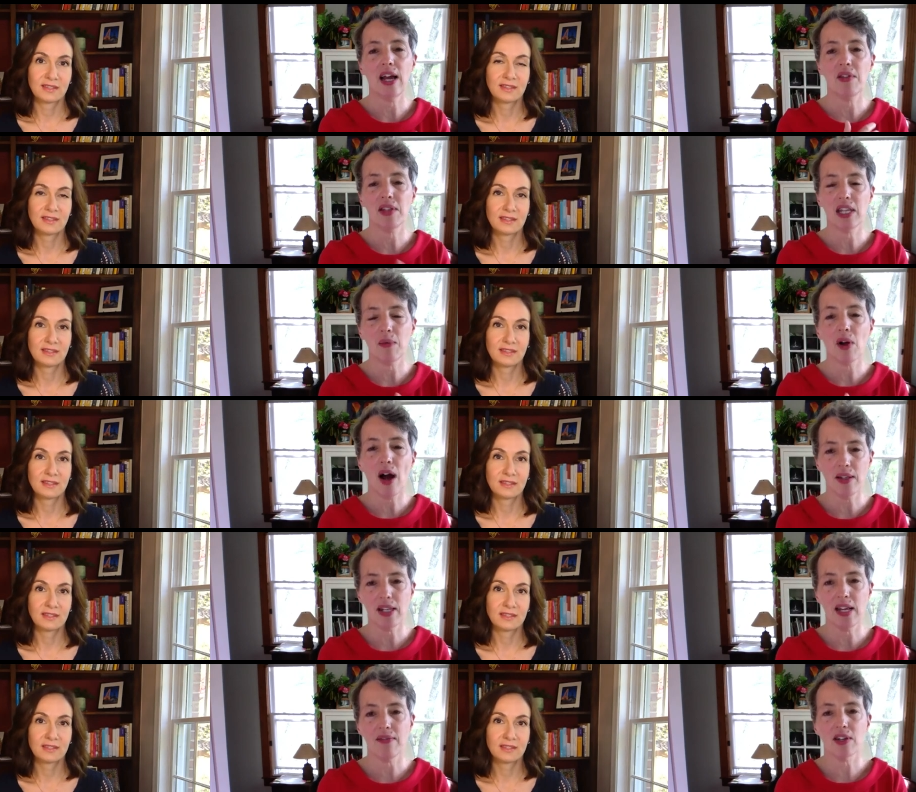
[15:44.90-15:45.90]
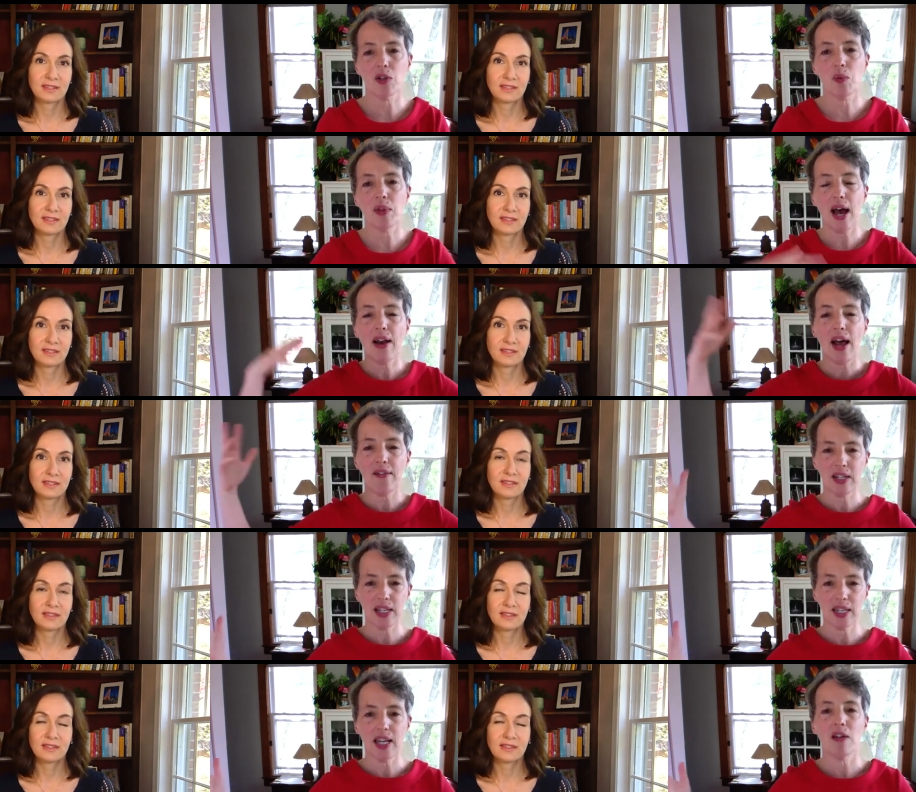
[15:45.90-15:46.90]
Speaker 1: have the same cost savings without
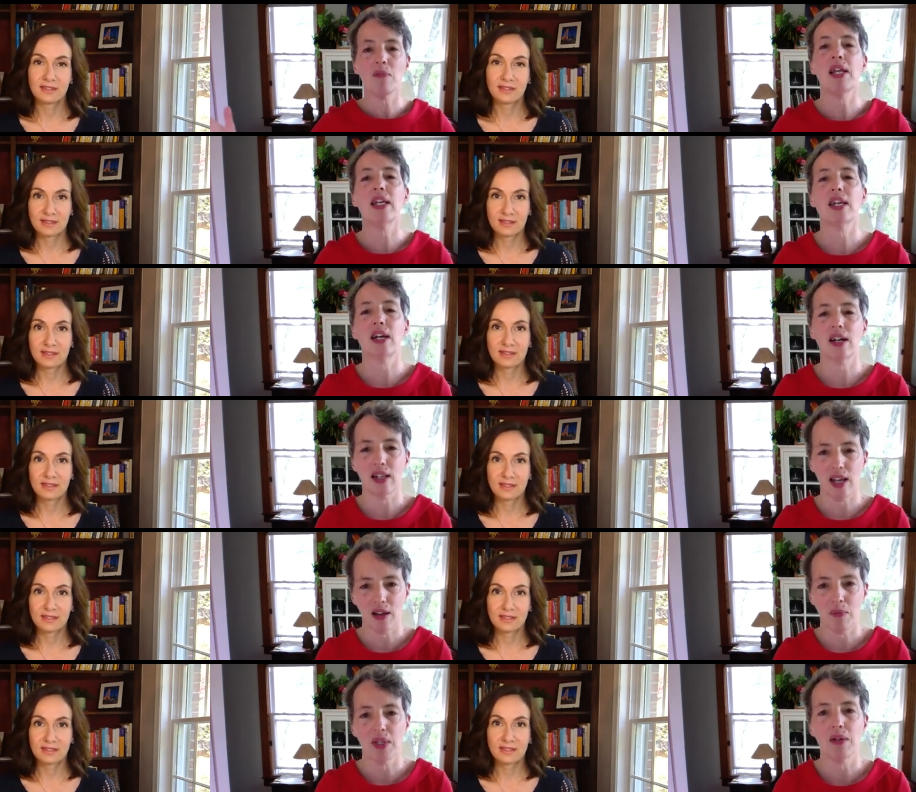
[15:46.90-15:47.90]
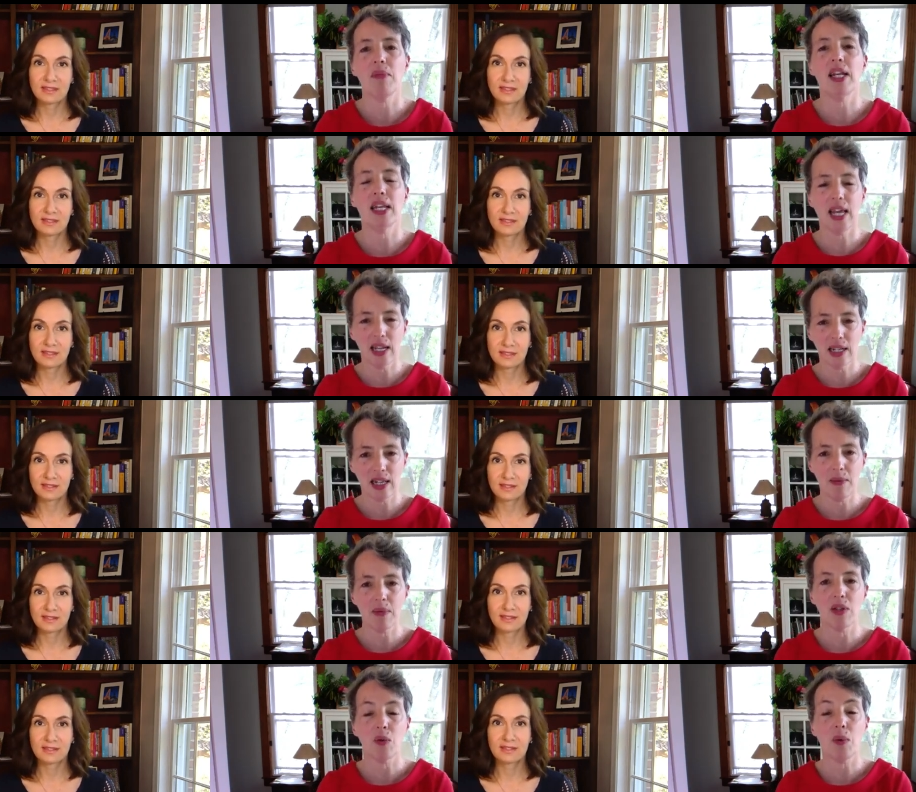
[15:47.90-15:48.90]
having to get Medicare claims and Medicaid
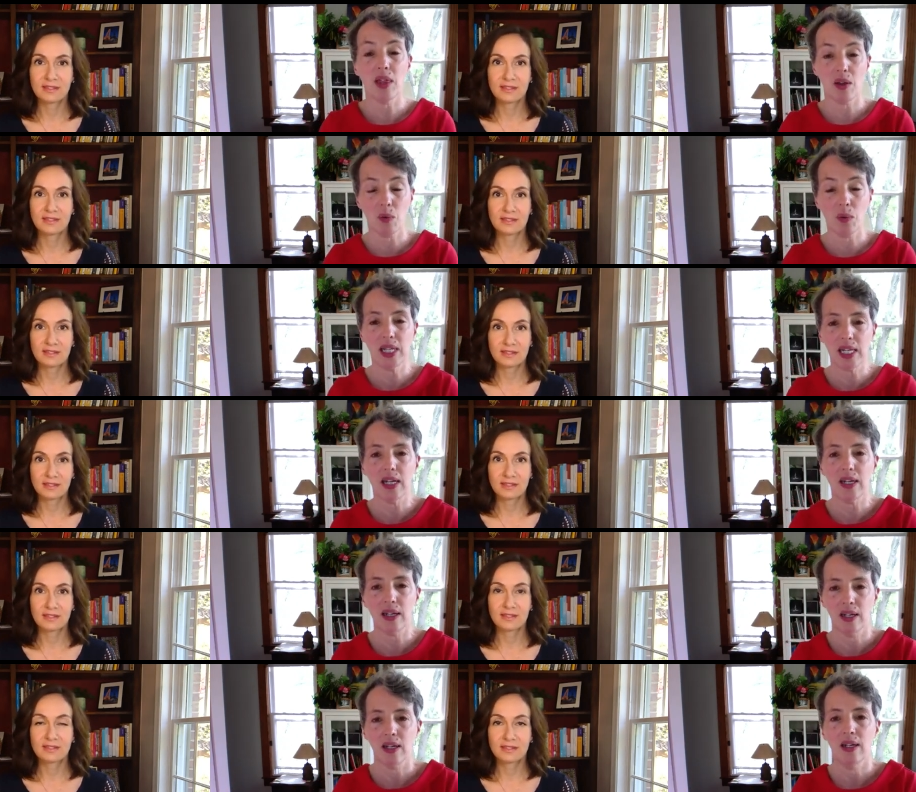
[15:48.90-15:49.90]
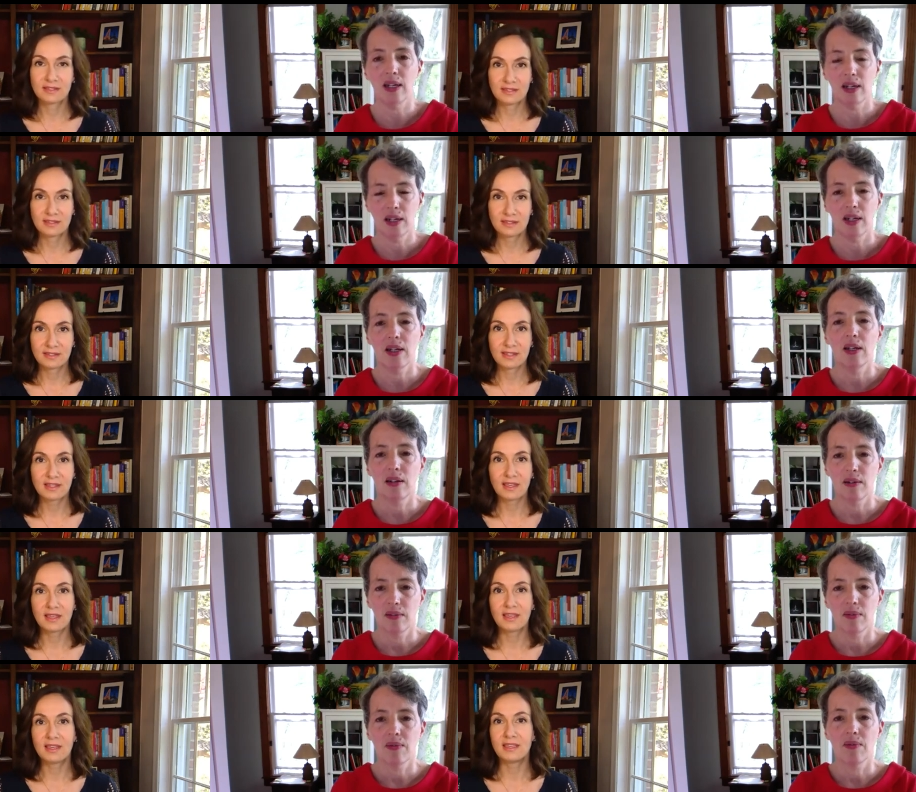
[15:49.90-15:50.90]
claims the way that we did.
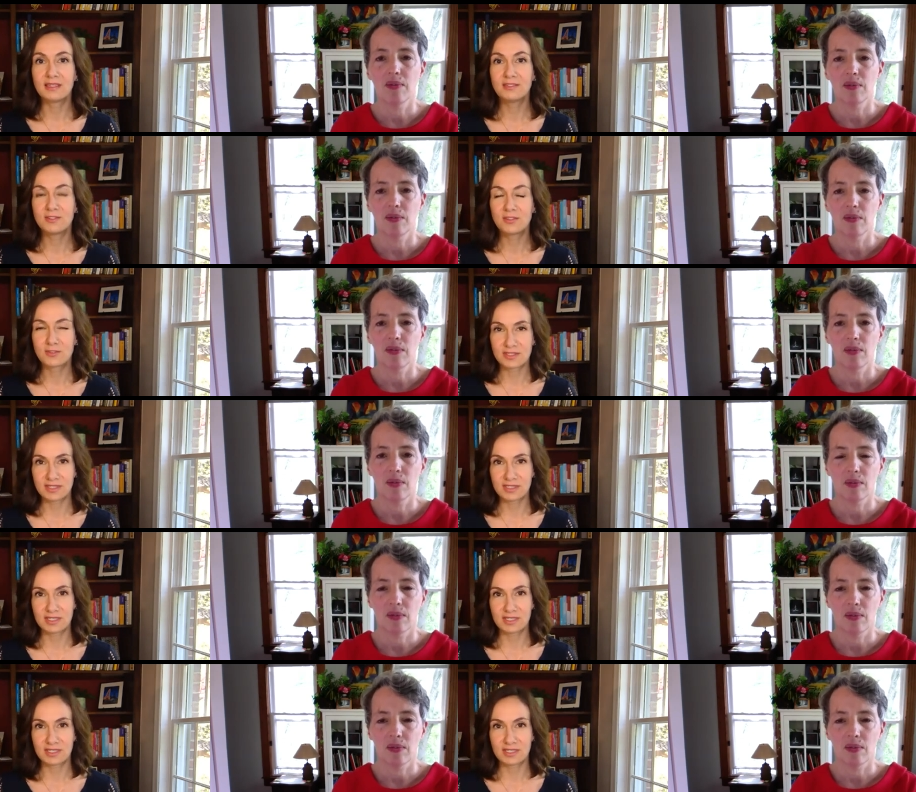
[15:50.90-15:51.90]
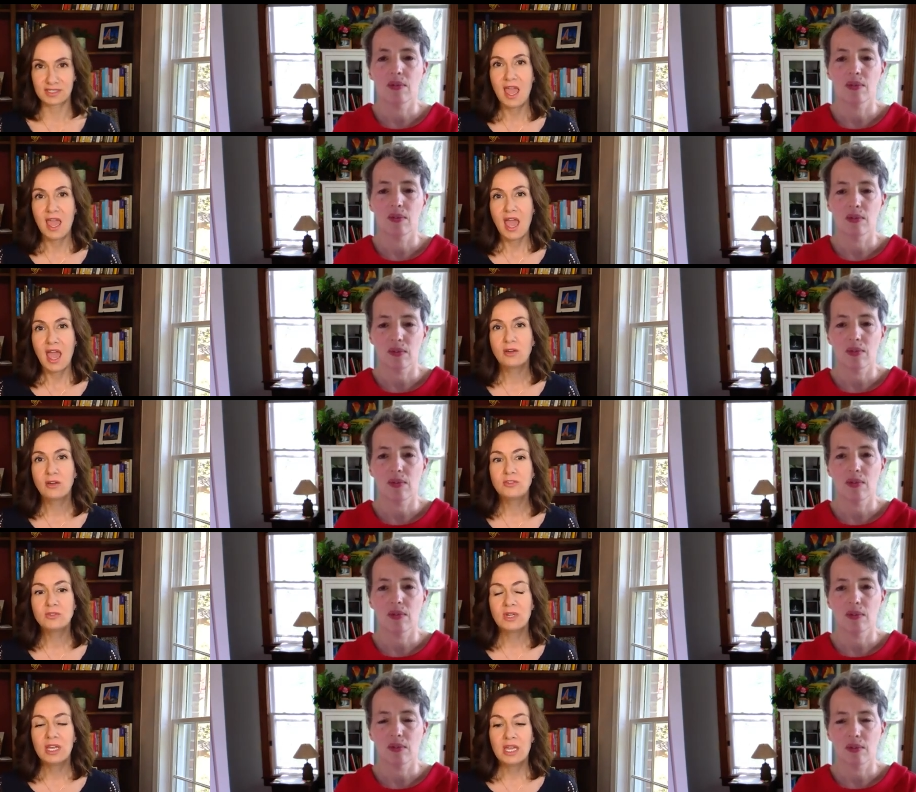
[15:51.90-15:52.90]
Speaker 2: Interesting. How
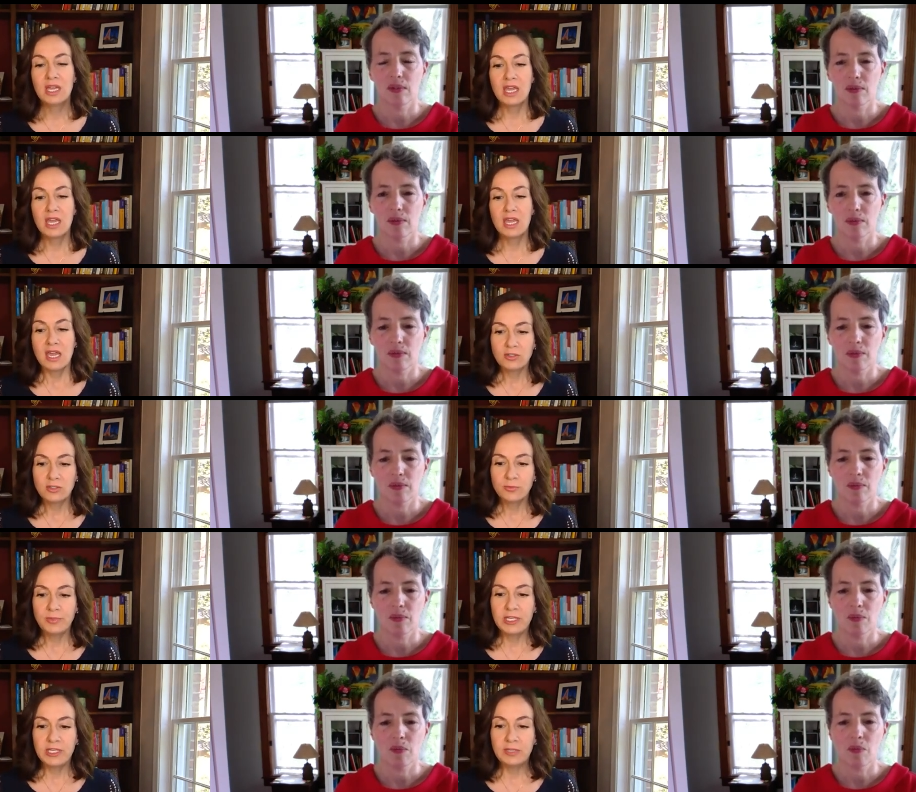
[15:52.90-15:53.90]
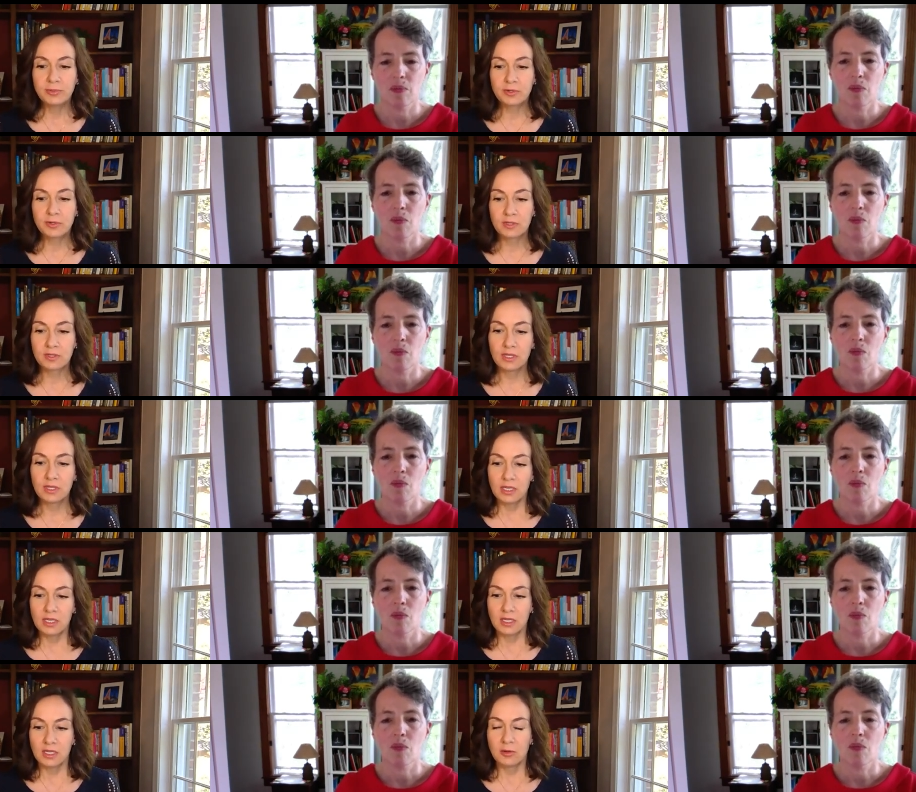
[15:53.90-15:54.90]
do, how do people
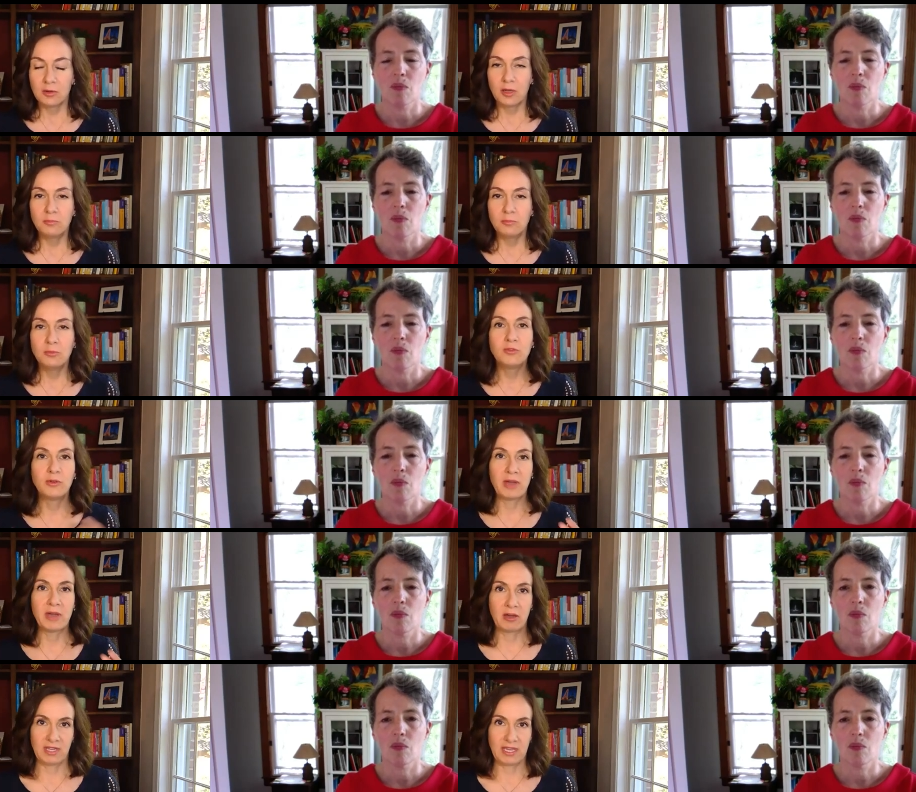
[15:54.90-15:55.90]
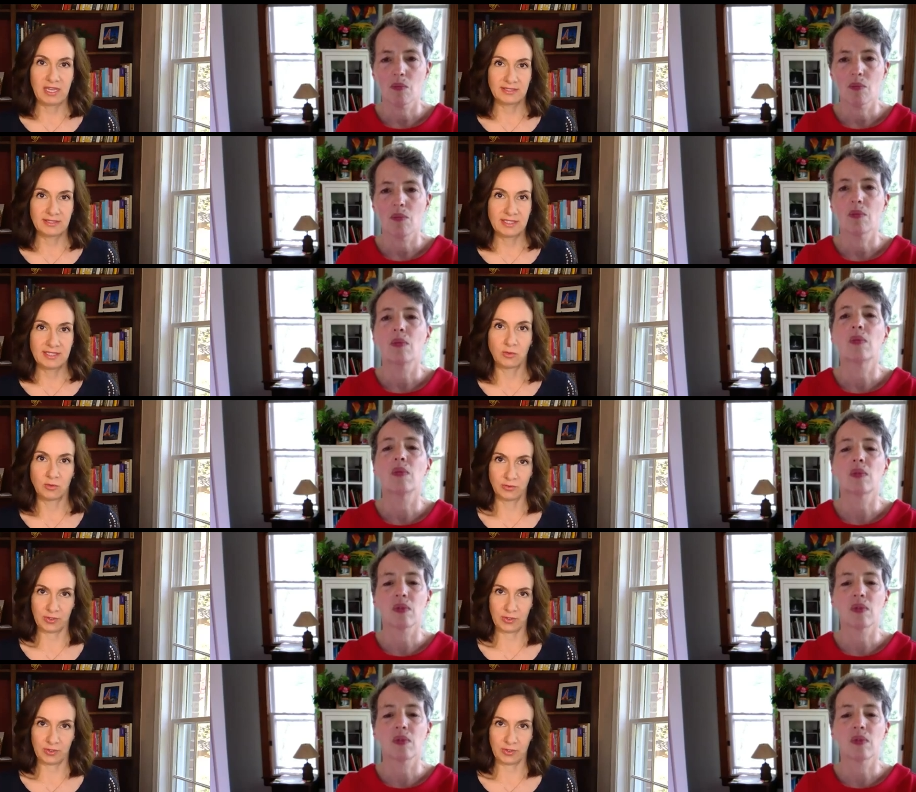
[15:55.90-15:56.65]
move about as they get older?